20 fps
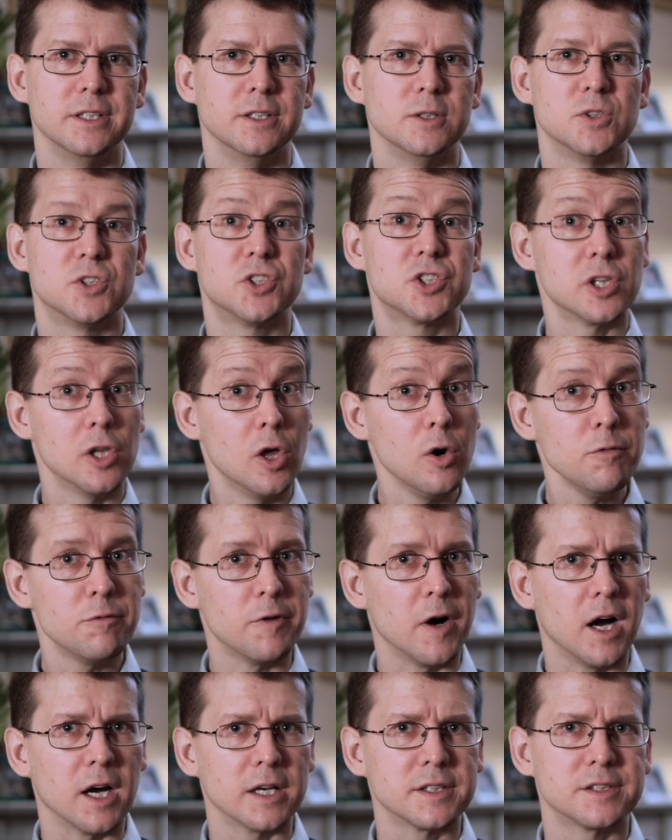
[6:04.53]

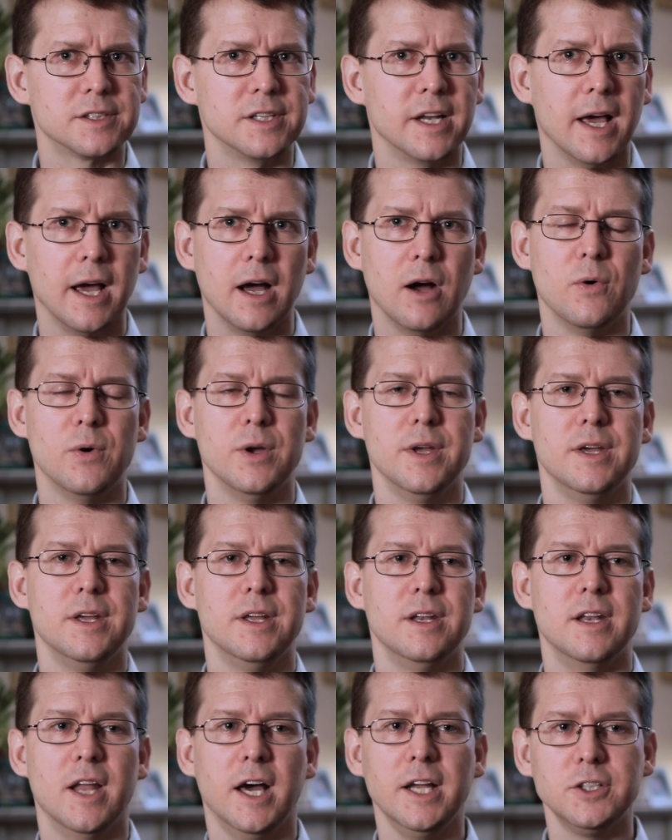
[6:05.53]
Slovaks now,
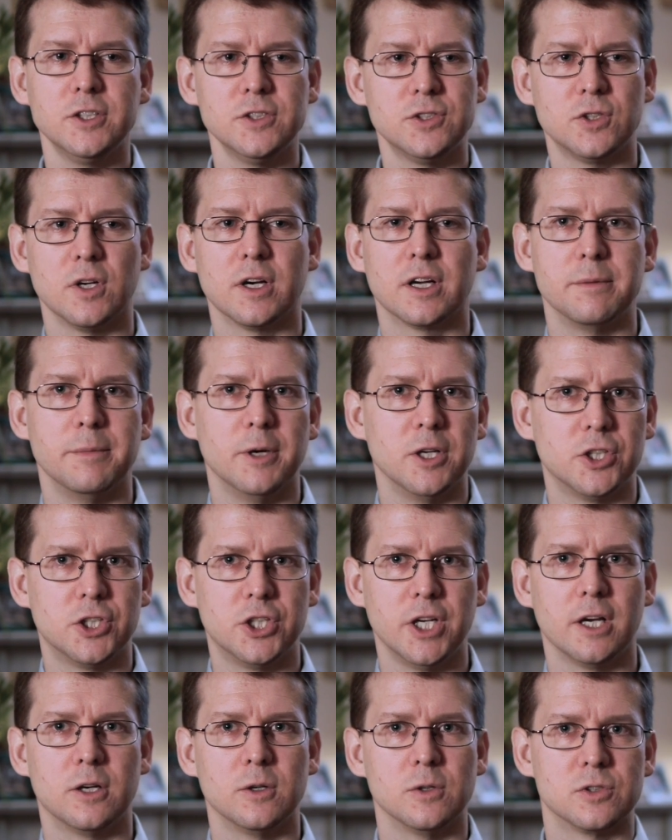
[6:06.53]
not just talking about
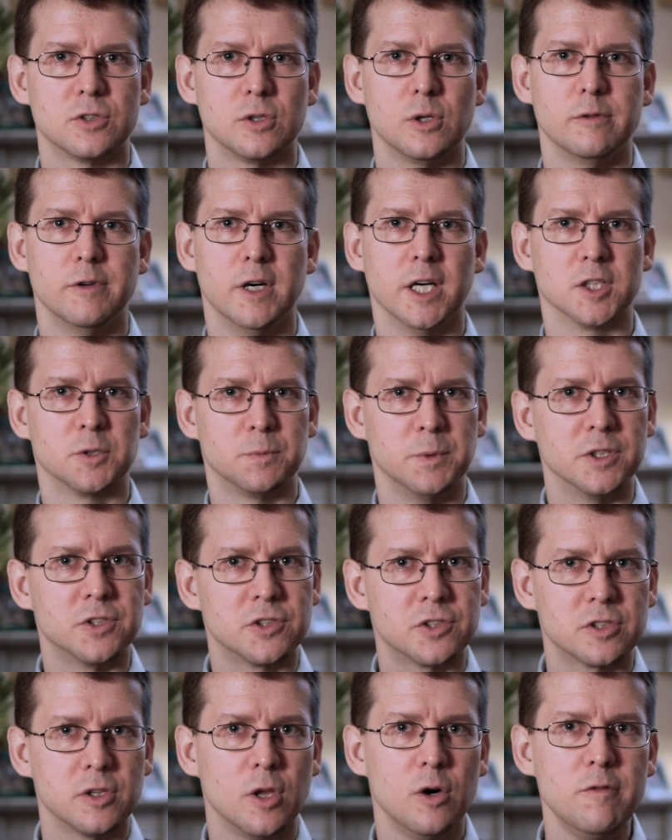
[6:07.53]
Czechoslovaks, but
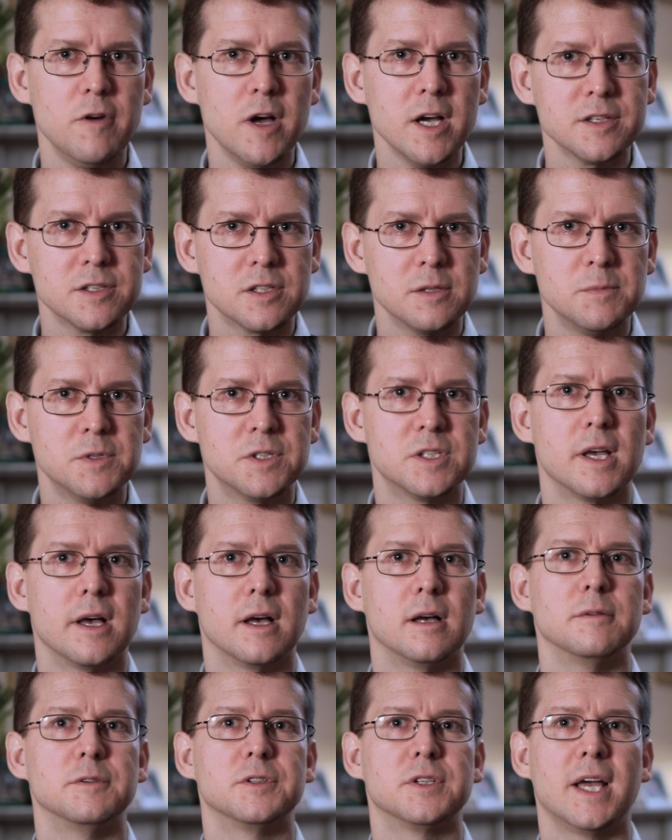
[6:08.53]
Slovaks
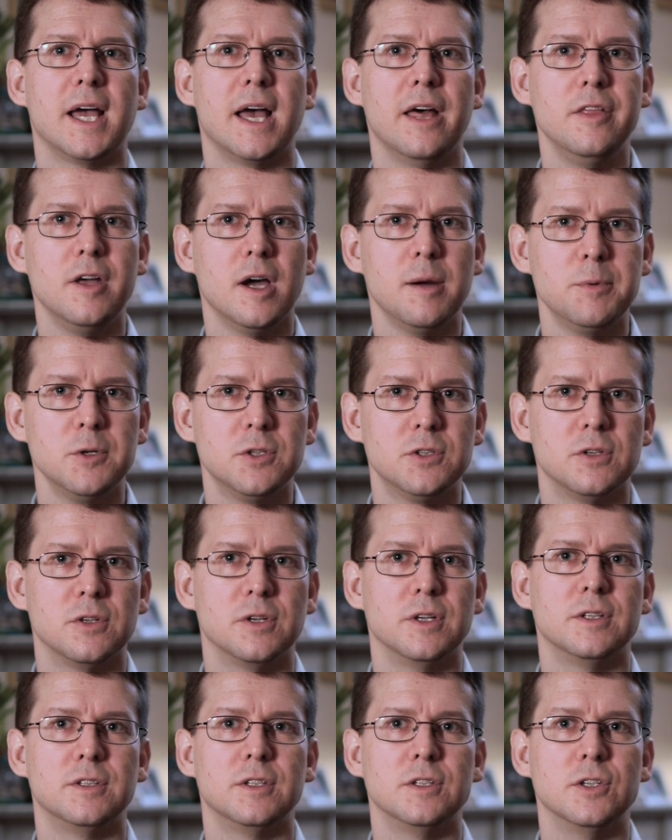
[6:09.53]
themselves had the
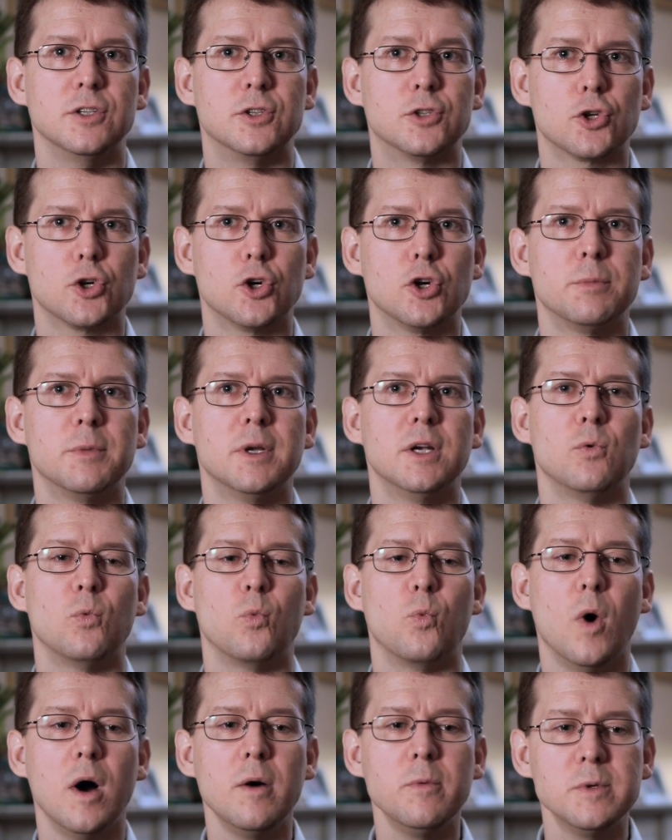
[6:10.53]
opportunity to
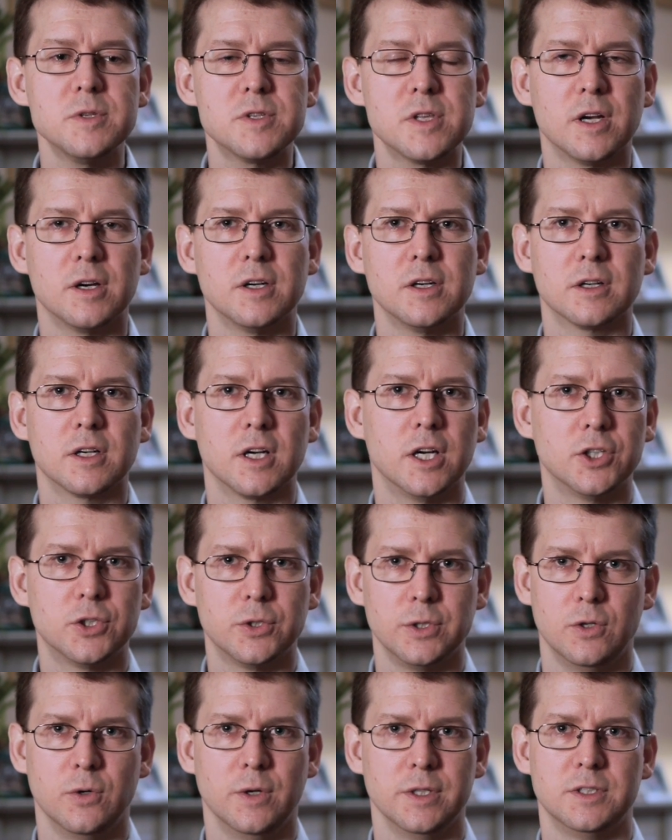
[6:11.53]
determine what was their
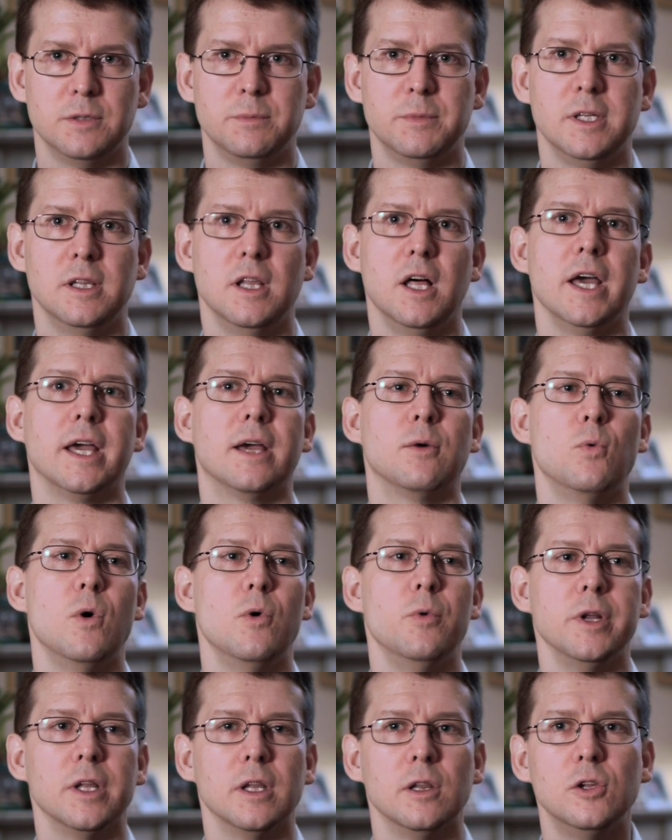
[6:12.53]
country going to be like. What
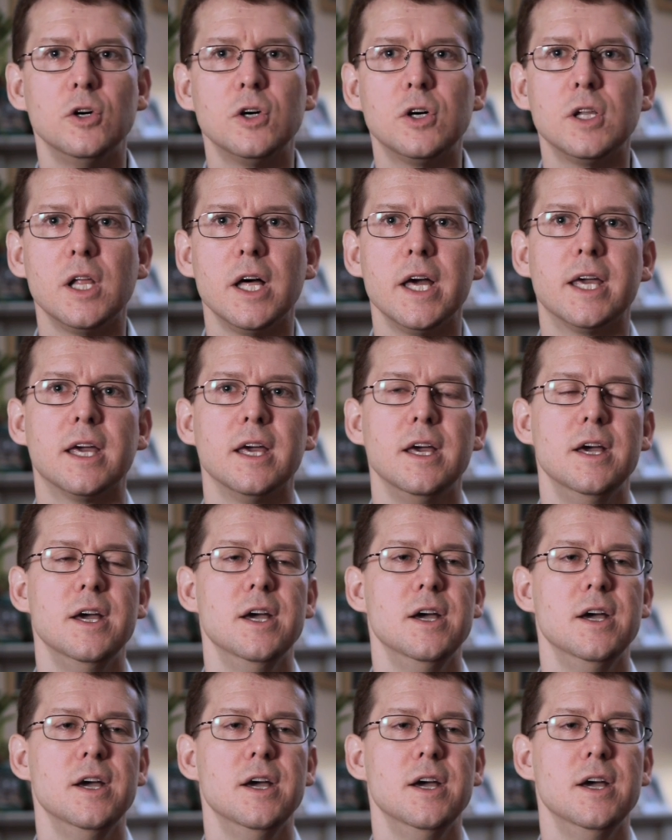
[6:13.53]
would it look like?